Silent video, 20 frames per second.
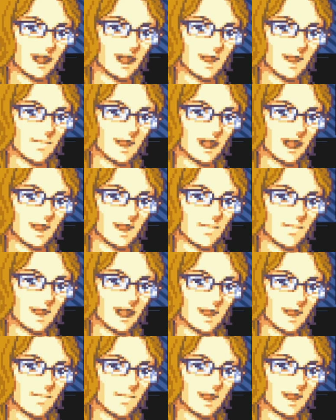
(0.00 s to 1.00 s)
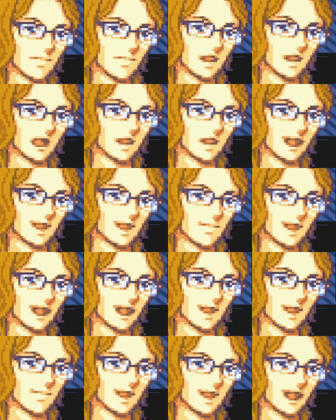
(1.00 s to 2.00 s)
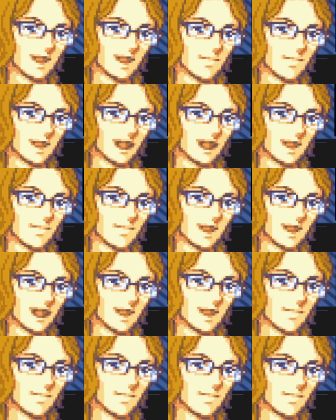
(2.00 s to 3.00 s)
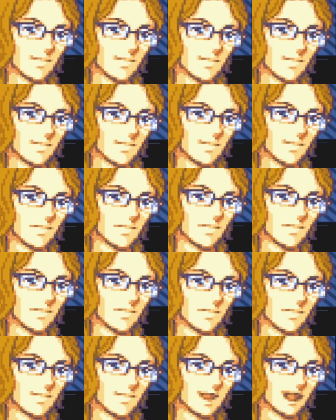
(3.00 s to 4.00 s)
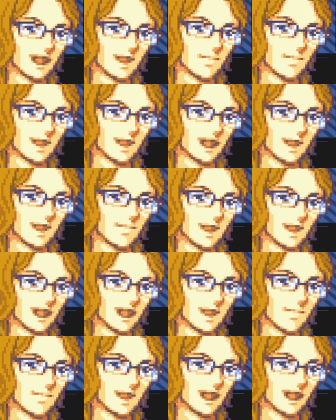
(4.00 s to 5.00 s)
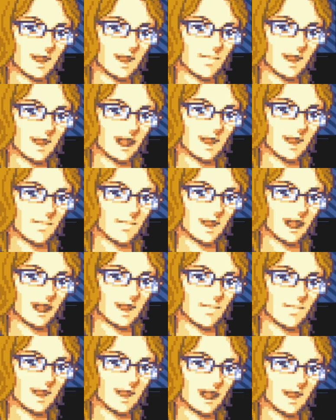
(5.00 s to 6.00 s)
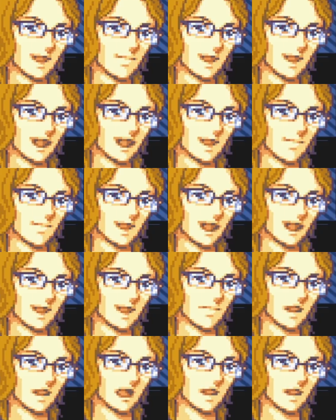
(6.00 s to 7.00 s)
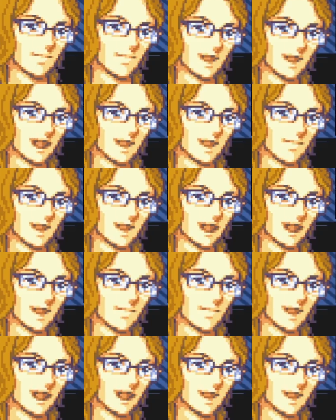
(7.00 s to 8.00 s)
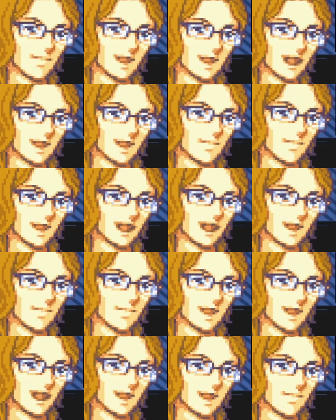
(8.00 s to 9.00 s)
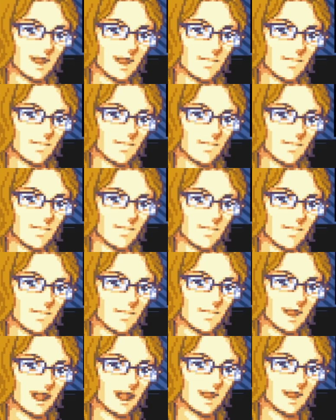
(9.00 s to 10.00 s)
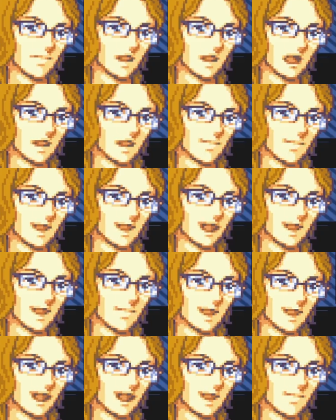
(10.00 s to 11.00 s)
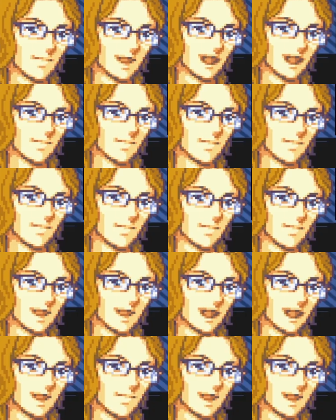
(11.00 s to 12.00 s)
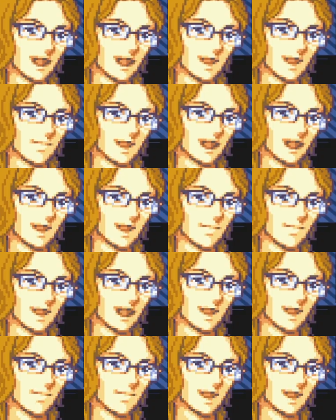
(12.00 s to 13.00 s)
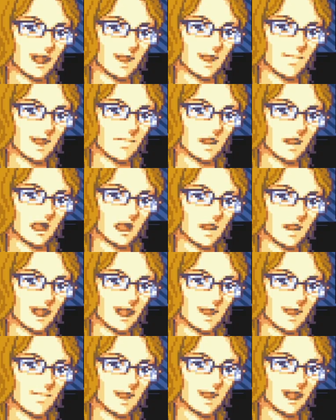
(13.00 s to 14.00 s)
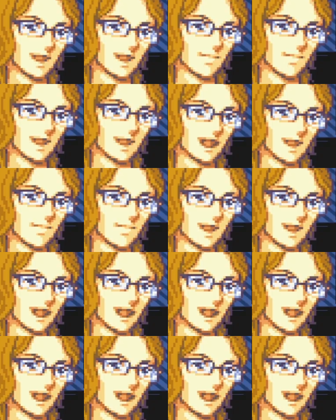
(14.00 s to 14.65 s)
barrage of burning embers when you take damage. Makes hidden passages... Oh, there's hidden passages in this game? Why the hell would you tell me that? Oh, no. Oh, God, the wall goblin's gonna be back again.